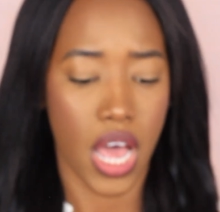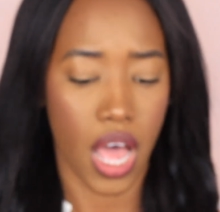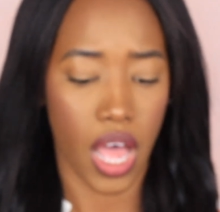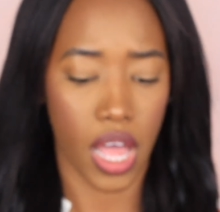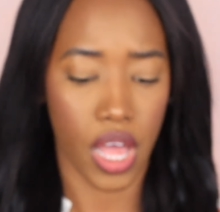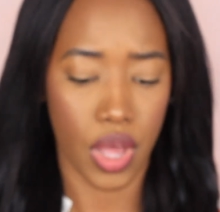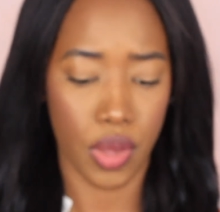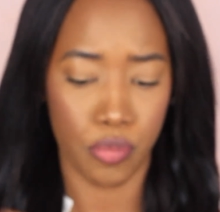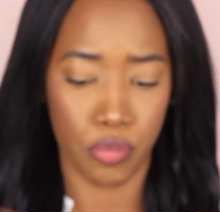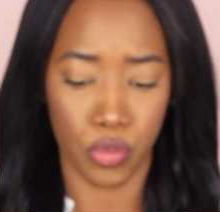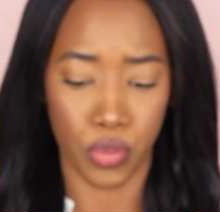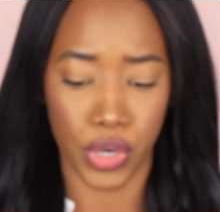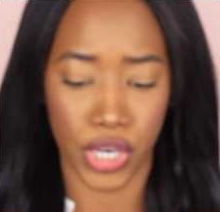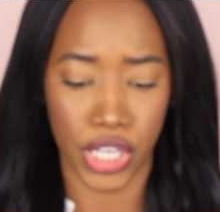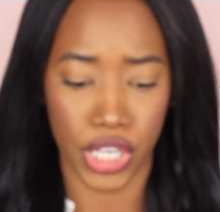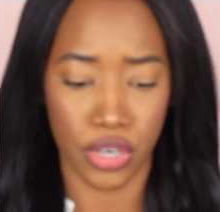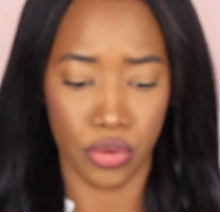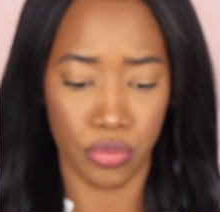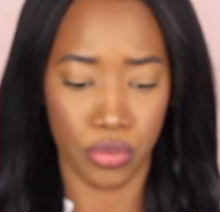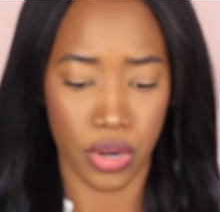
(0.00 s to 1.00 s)
We're
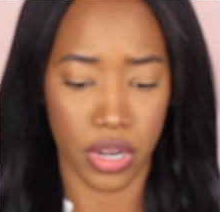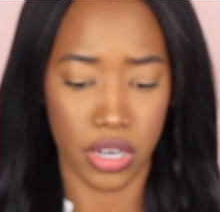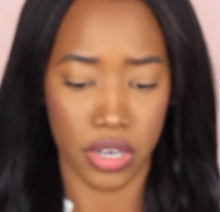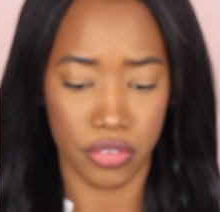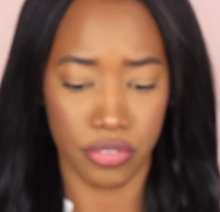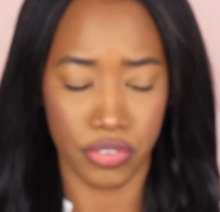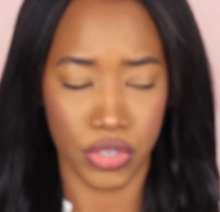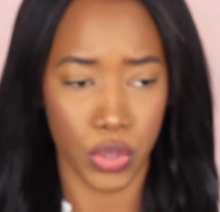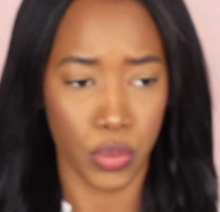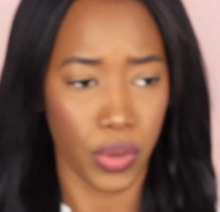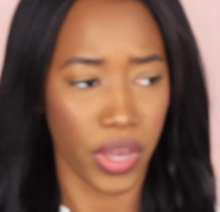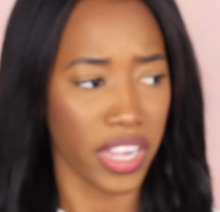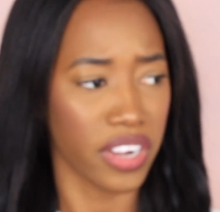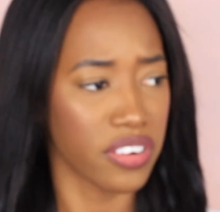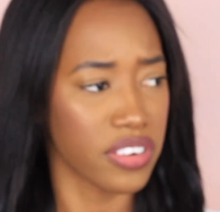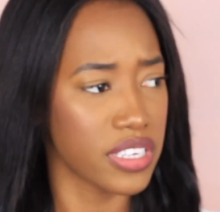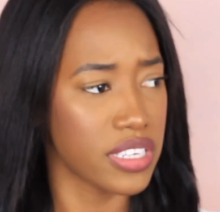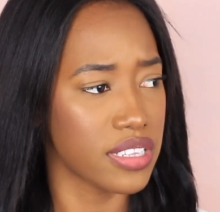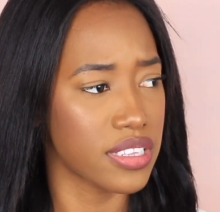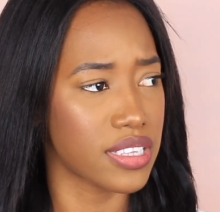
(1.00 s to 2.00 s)
gonna run a few
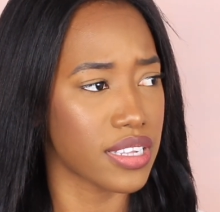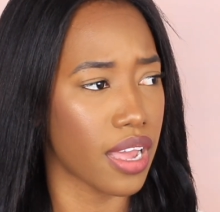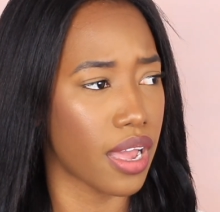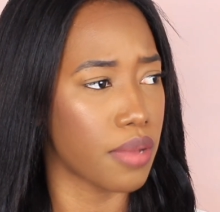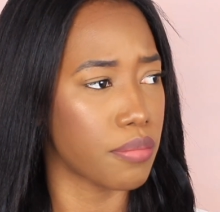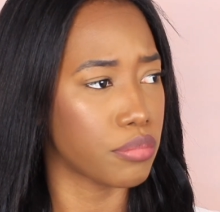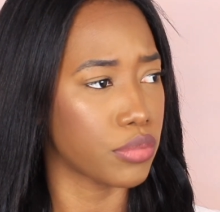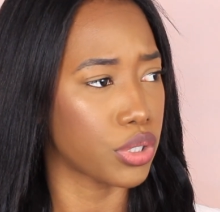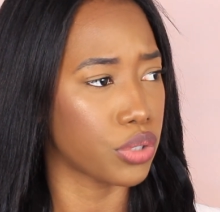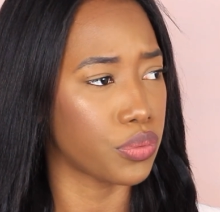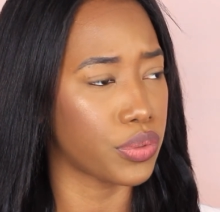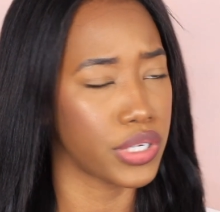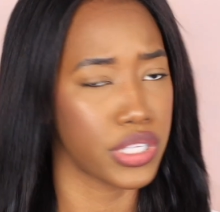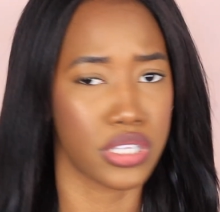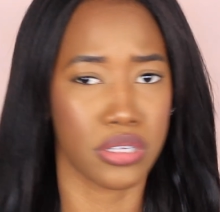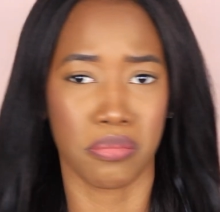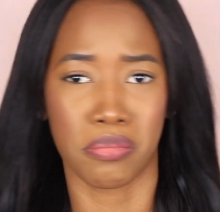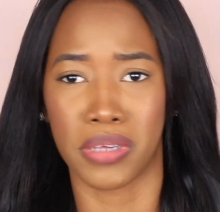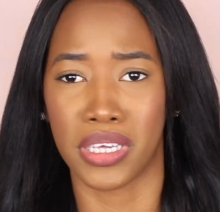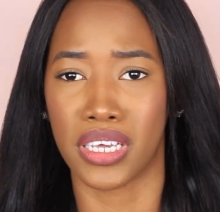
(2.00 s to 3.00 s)
errands. I'm going
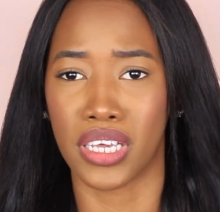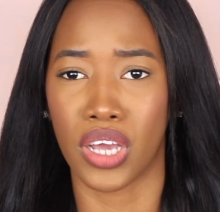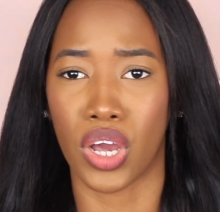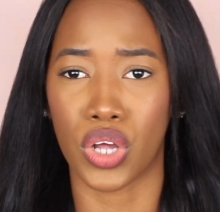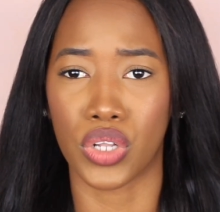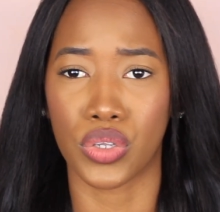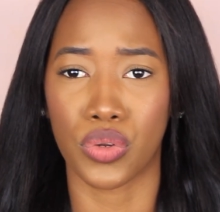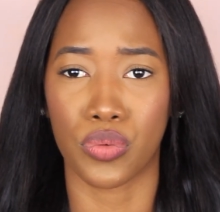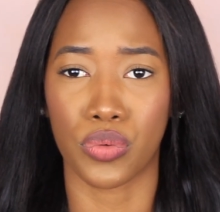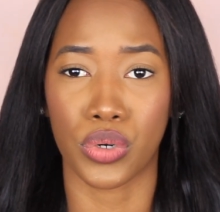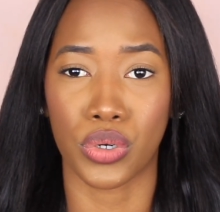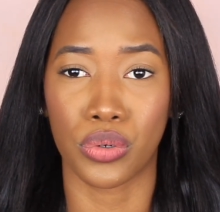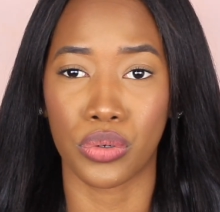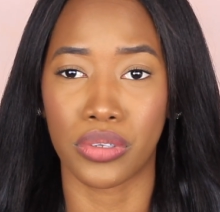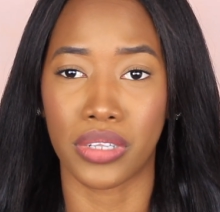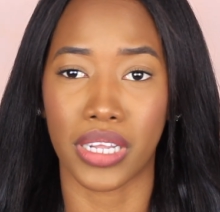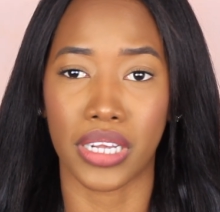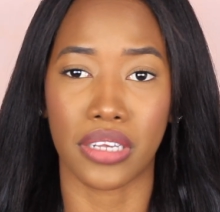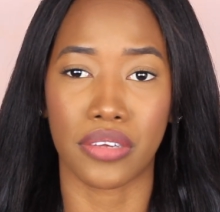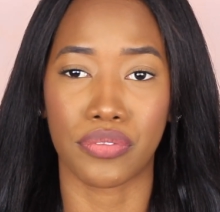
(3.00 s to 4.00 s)
to be on the
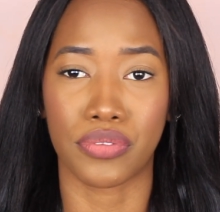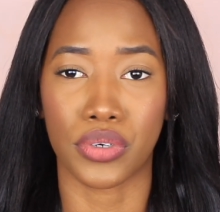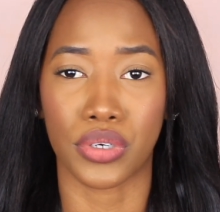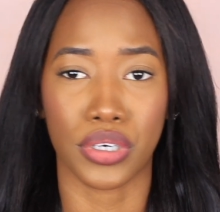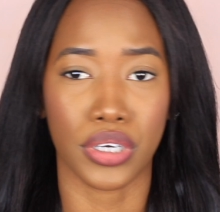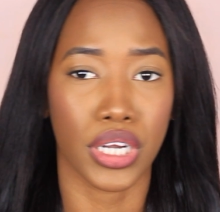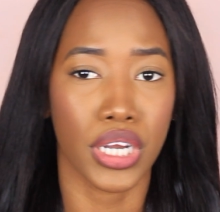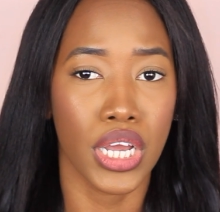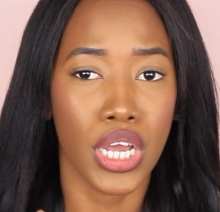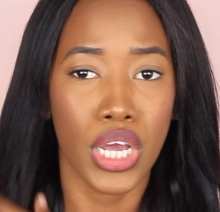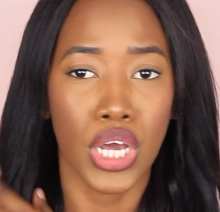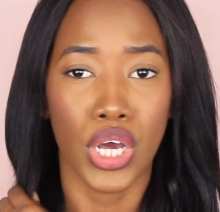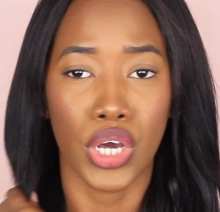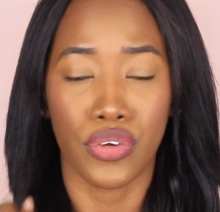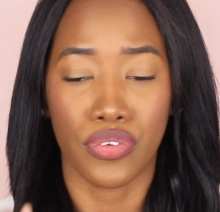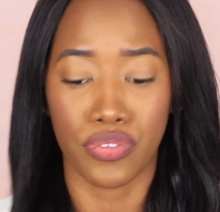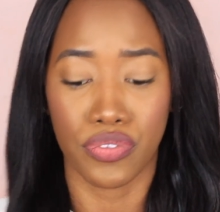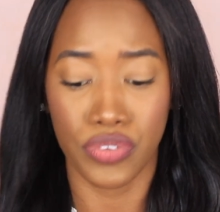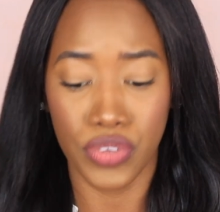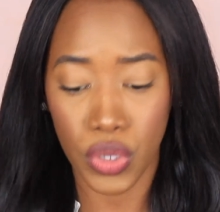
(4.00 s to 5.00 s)
road like for
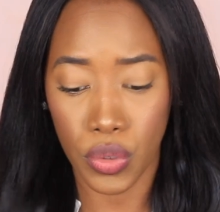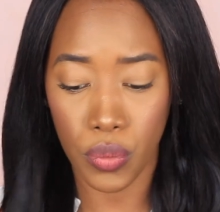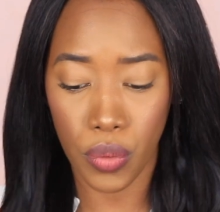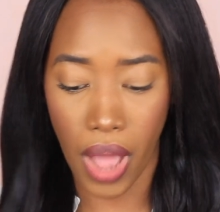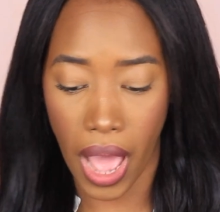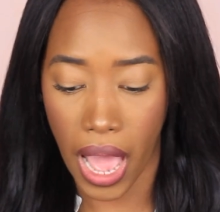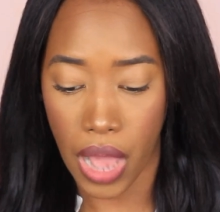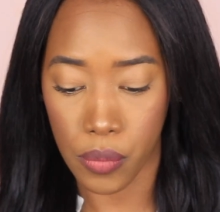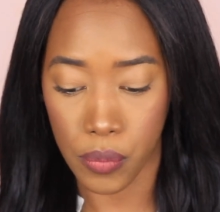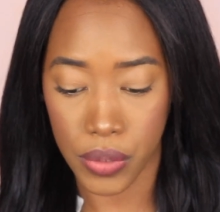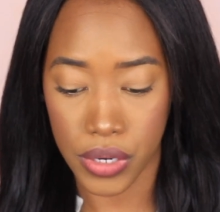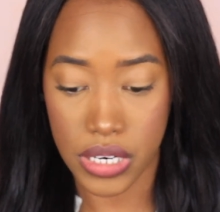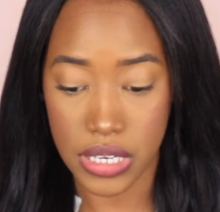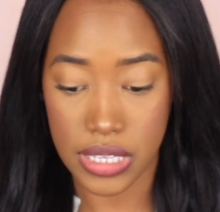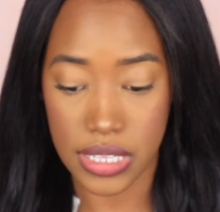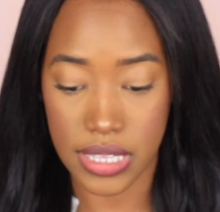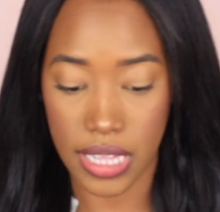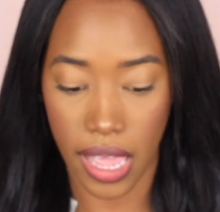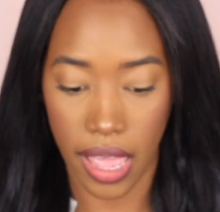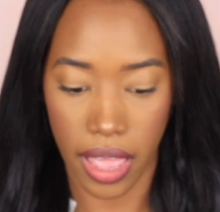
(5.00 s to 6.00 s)
a few
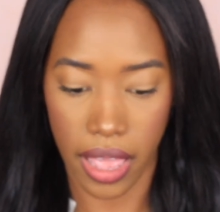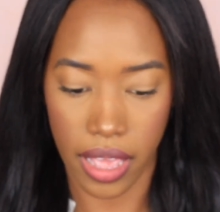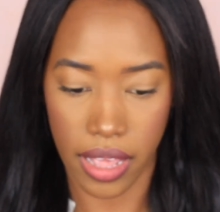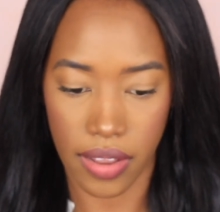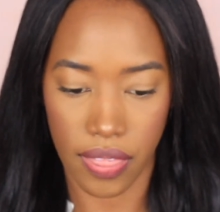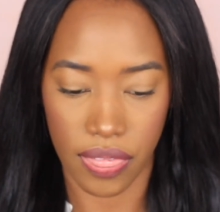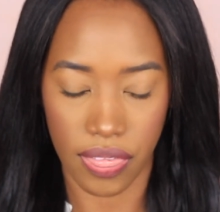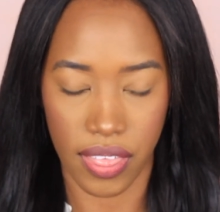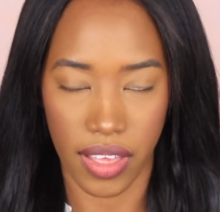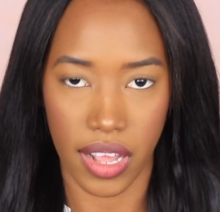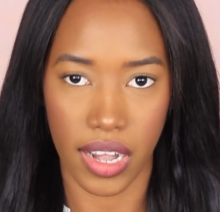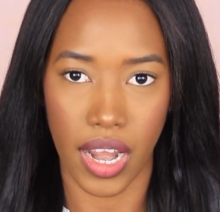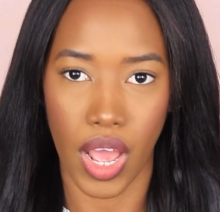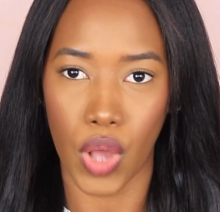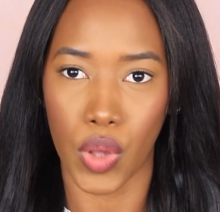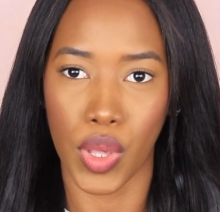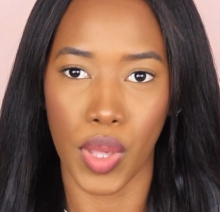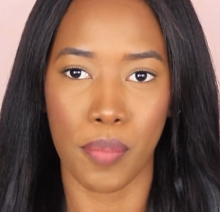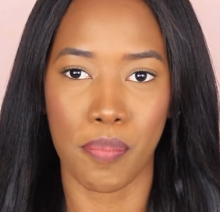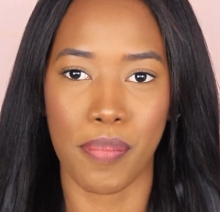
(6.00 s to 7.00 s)
hours, and then
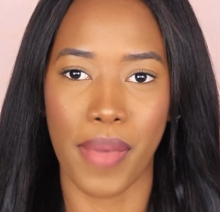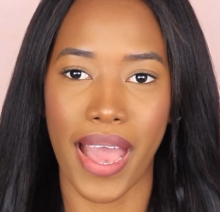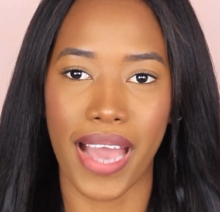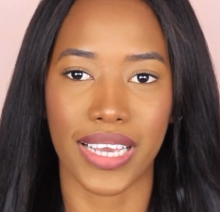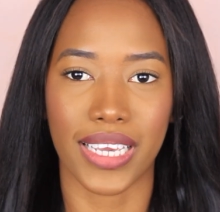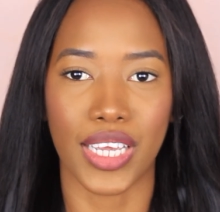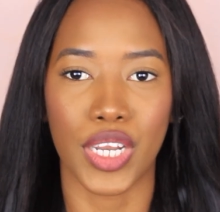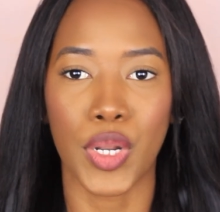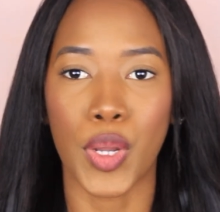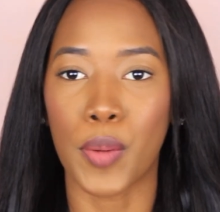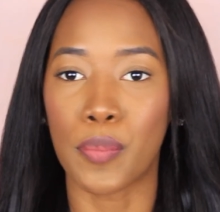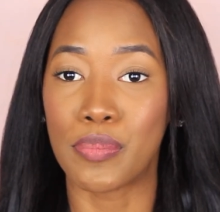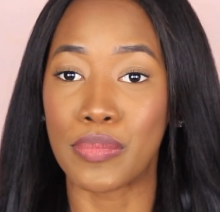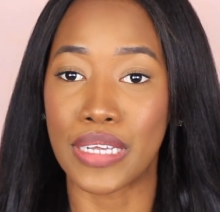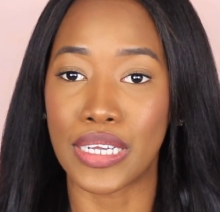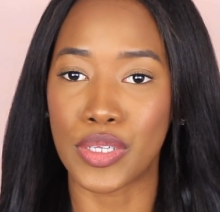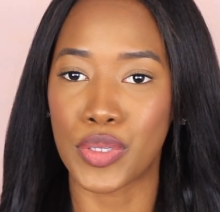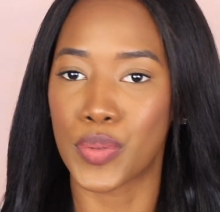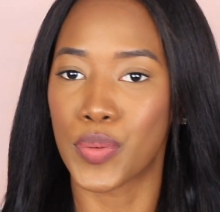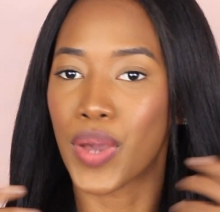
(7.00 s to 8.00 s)
I'll come back and
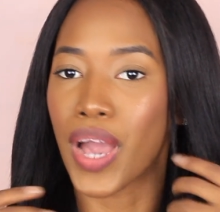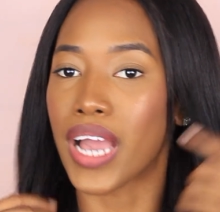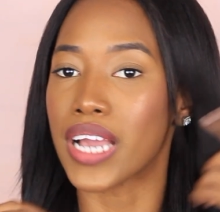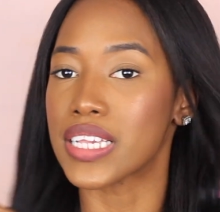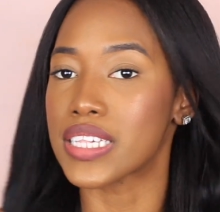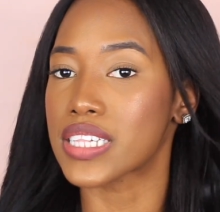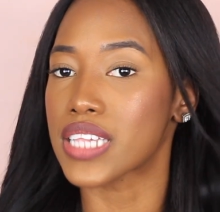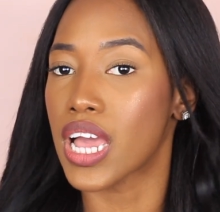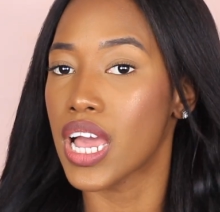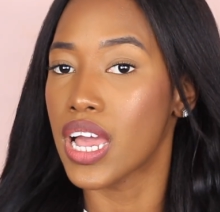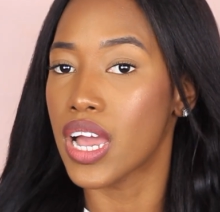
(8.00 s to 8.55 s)
update you guys